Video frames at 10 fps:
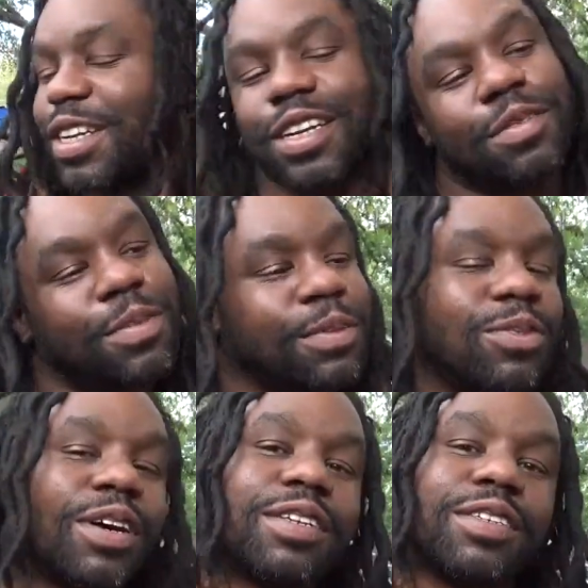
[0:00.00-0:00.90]
And I'm, I'm
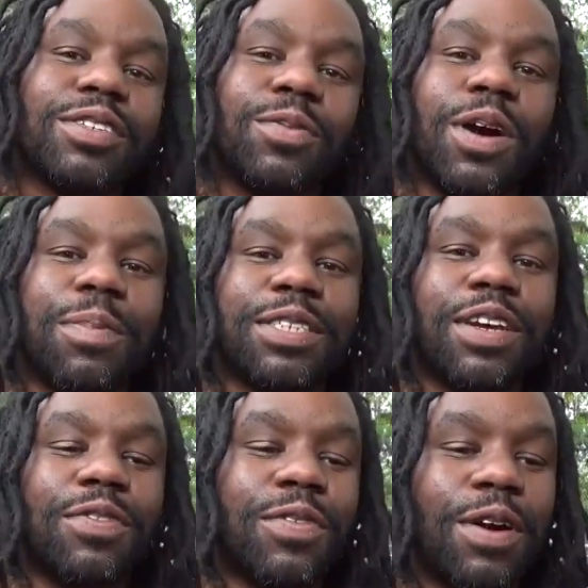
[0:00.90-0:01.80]
trying to surround
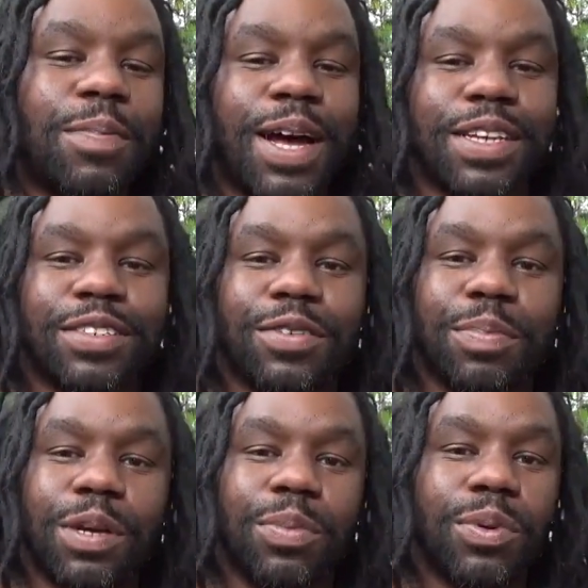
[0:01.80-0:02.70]
myself around positive
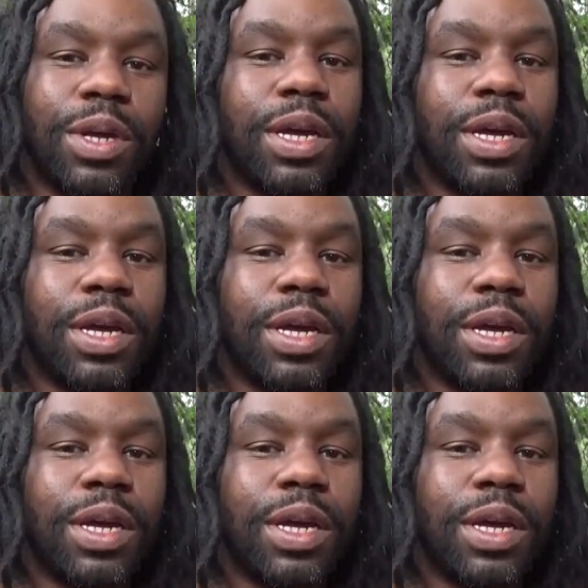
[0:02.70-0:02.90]
people.